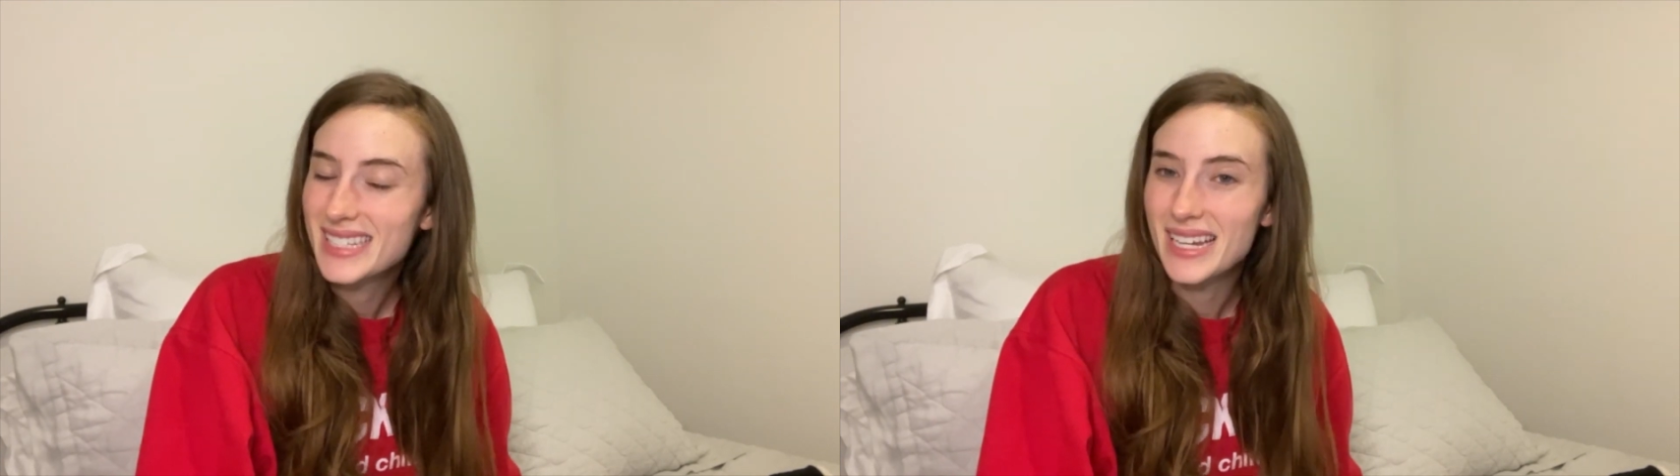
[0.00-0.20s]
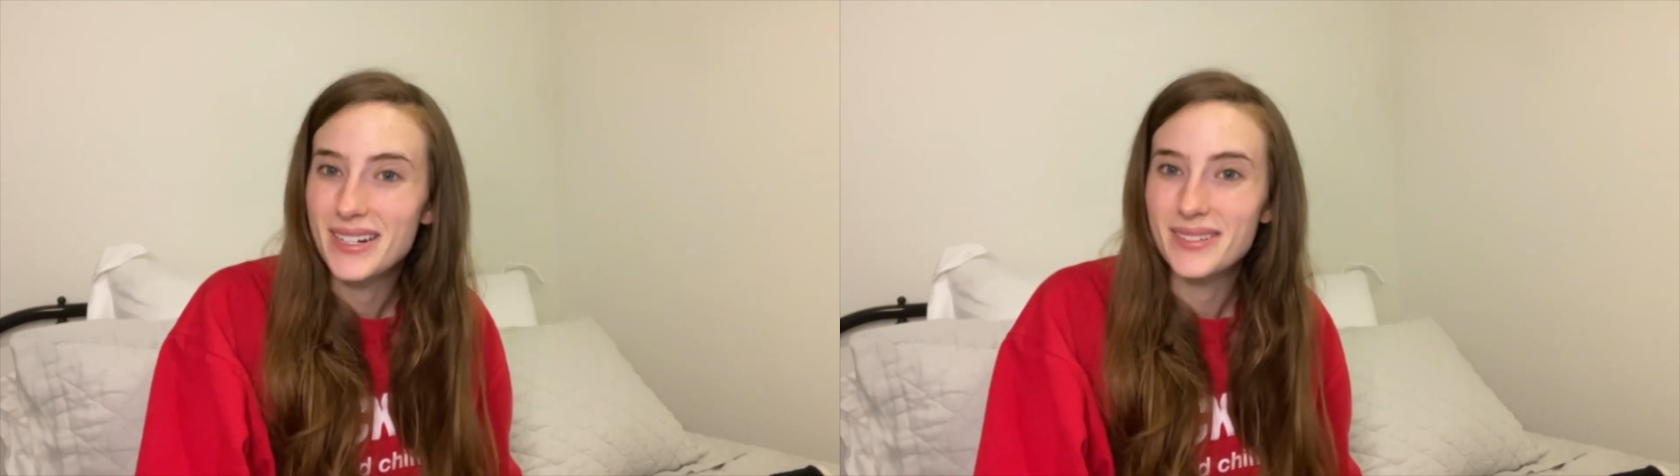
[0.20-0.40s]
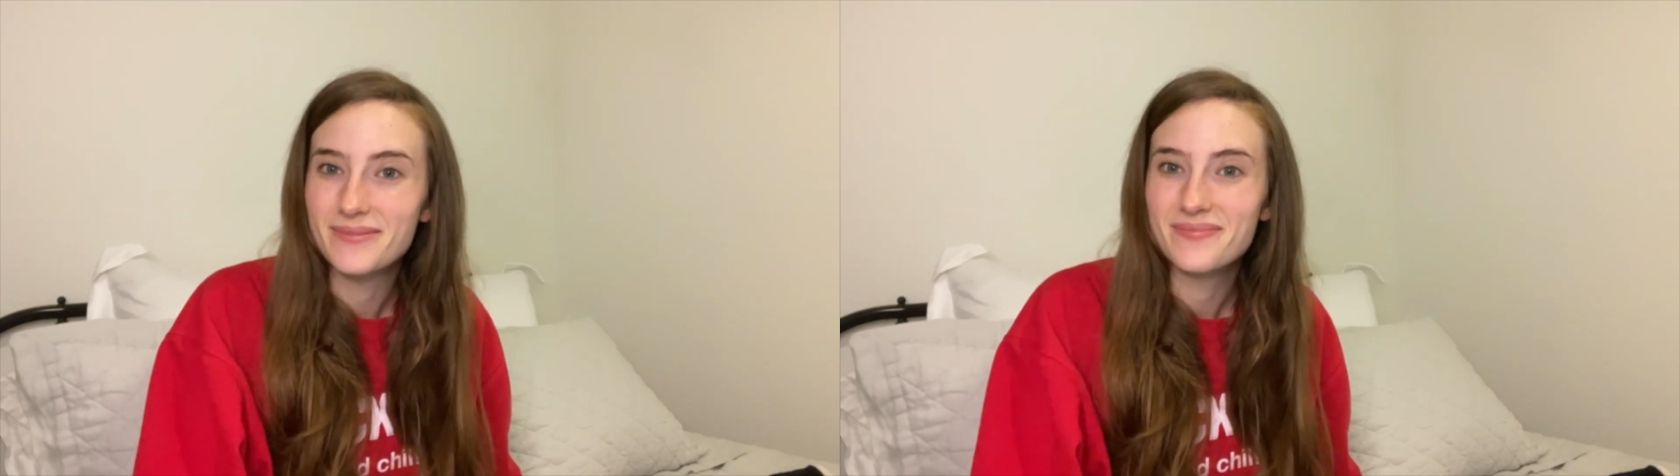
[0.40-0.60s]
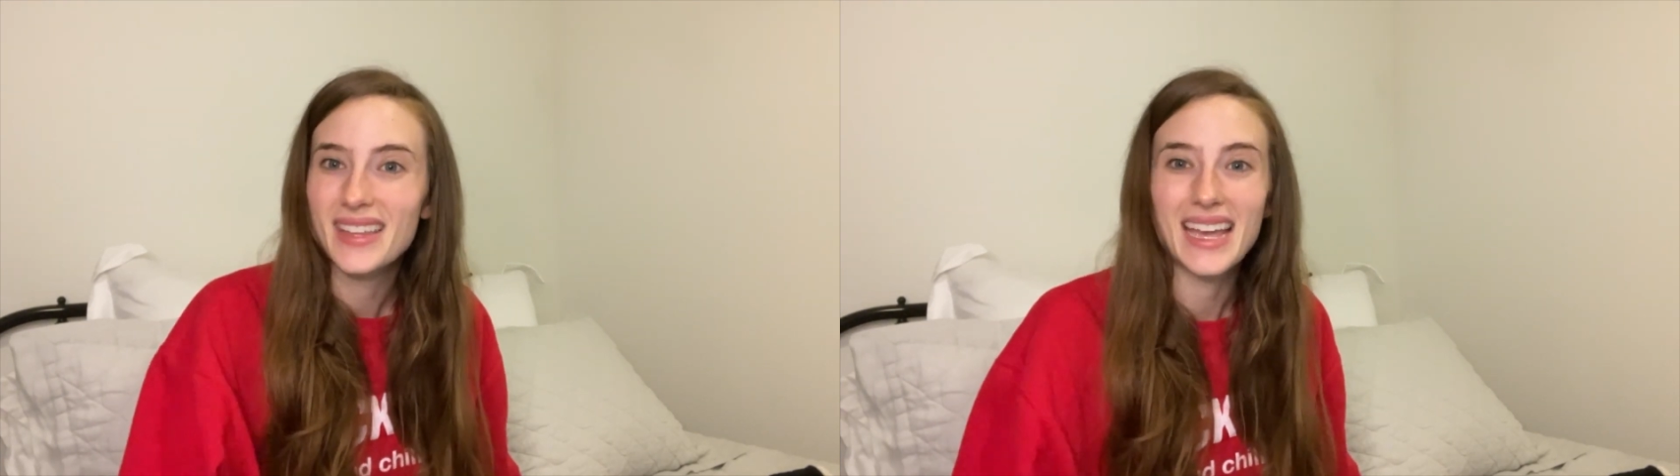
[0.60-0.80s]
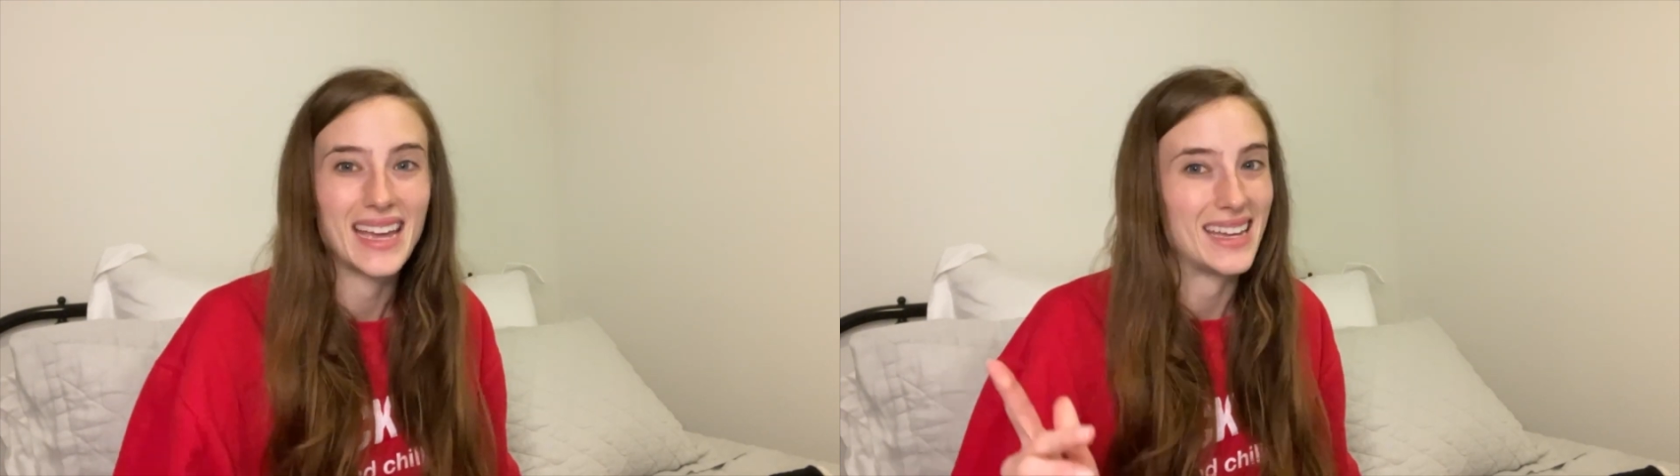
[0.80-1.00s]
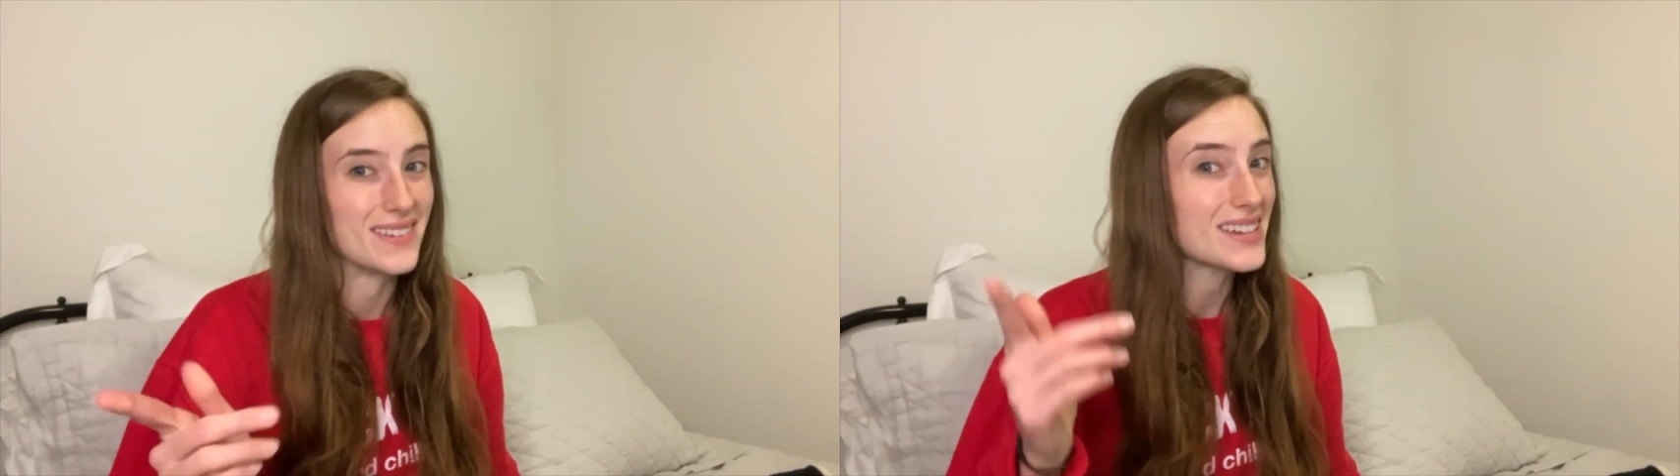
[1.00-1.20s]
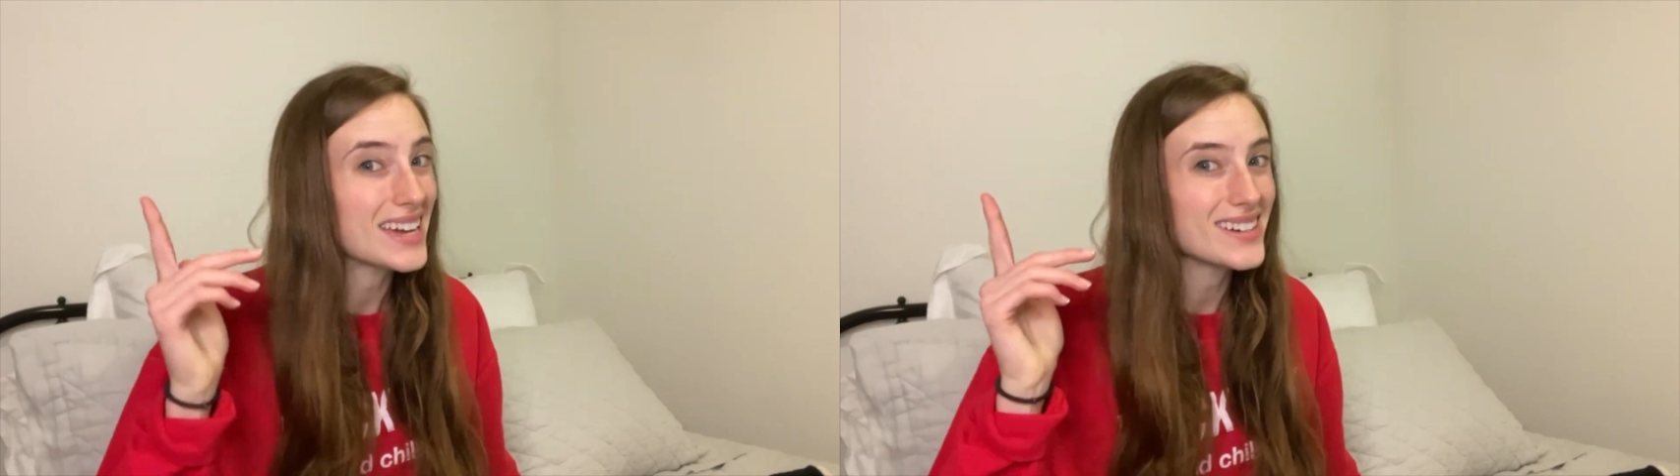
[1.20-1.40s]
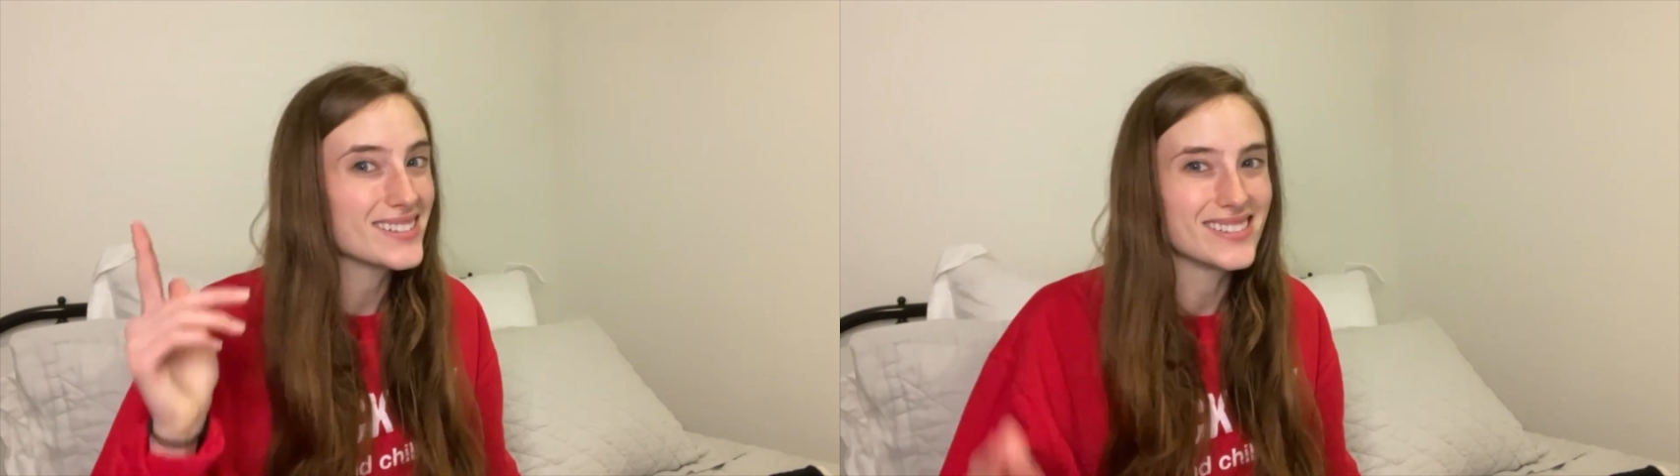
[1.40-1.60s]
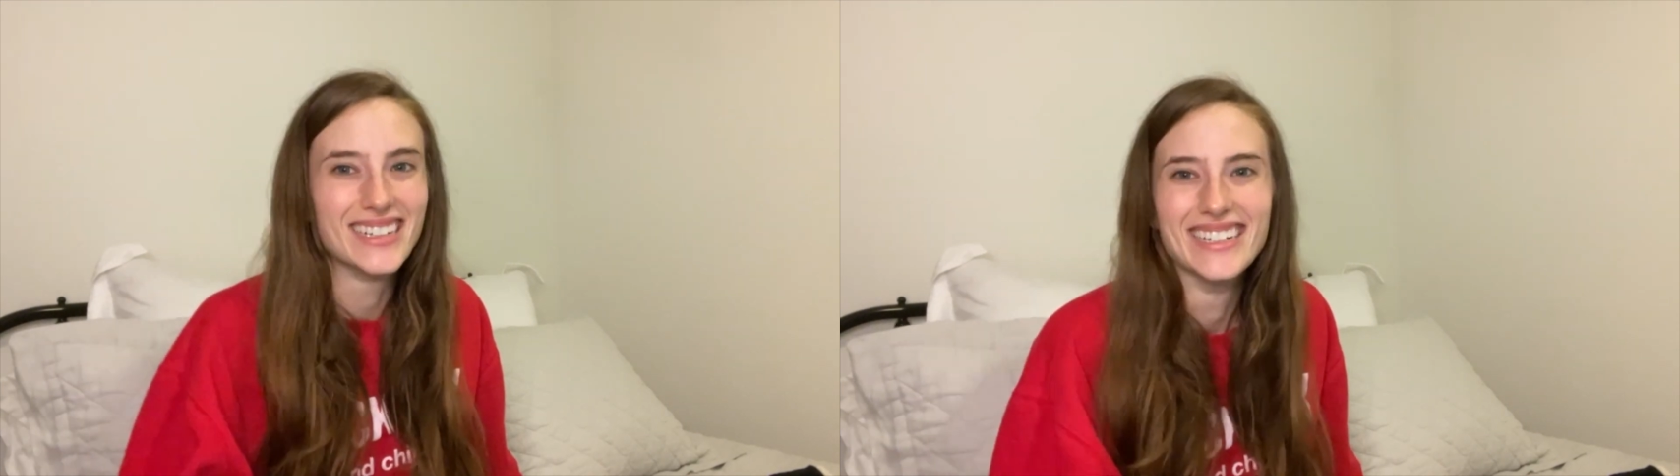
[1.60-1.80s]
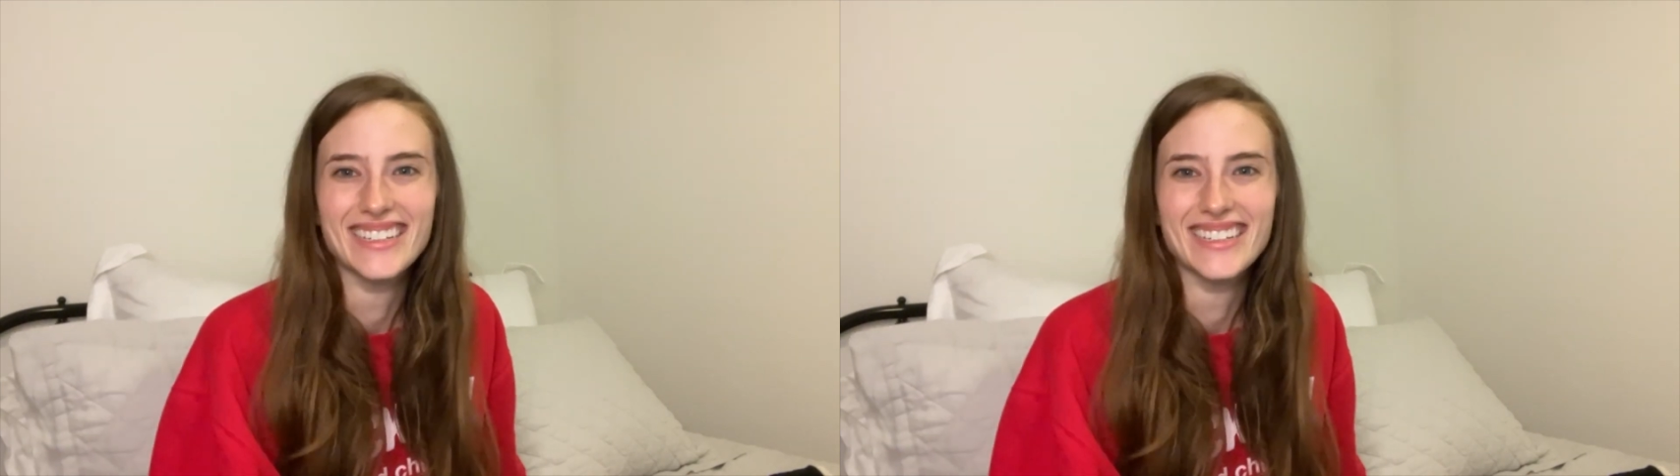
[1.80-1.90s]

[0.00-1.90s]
So here we go.